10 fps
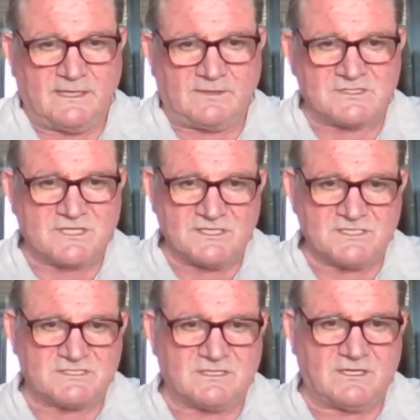and the
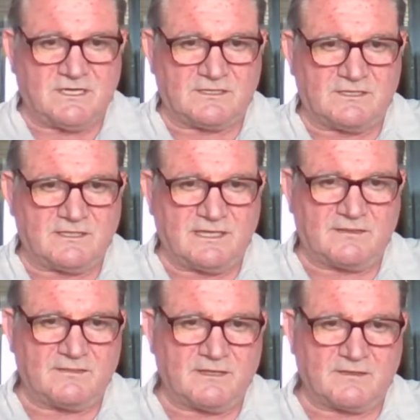skins are still hard,
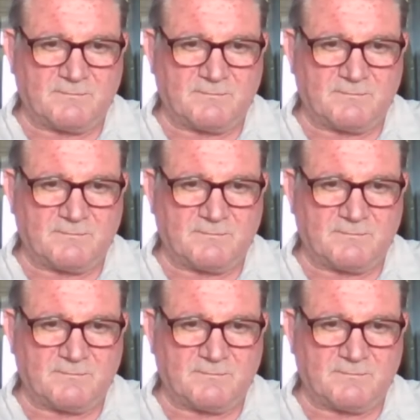and